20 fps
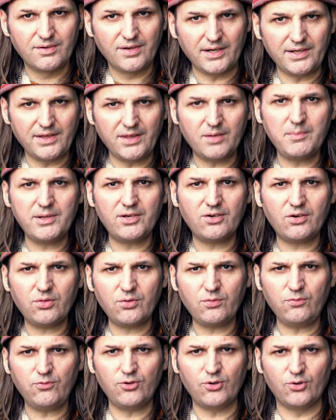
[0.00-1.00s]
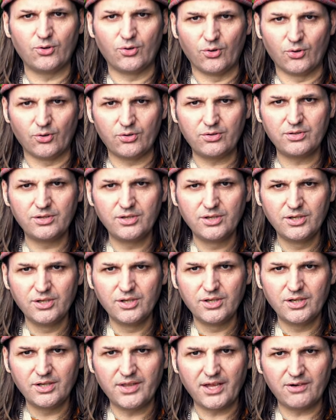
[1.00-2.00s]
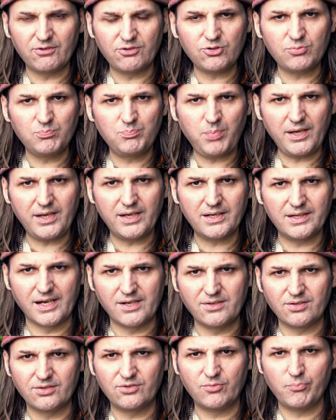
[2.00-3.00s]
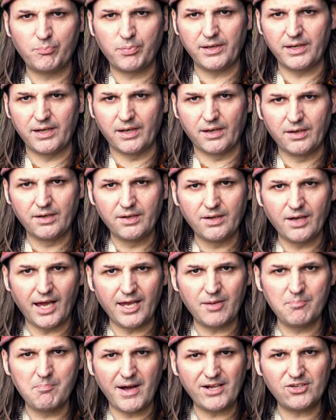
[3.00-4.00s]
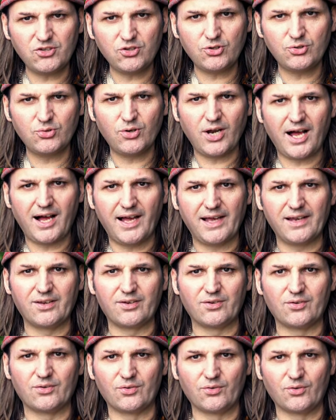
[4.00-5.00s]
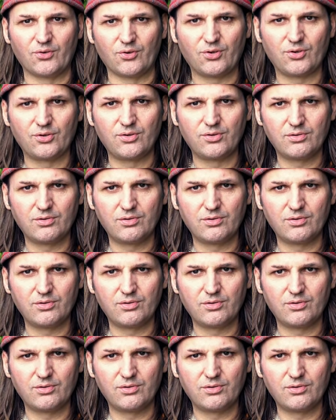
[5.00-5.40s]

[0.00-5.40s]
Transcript: And in the middle of the fjord, there was speculated to be a magical island.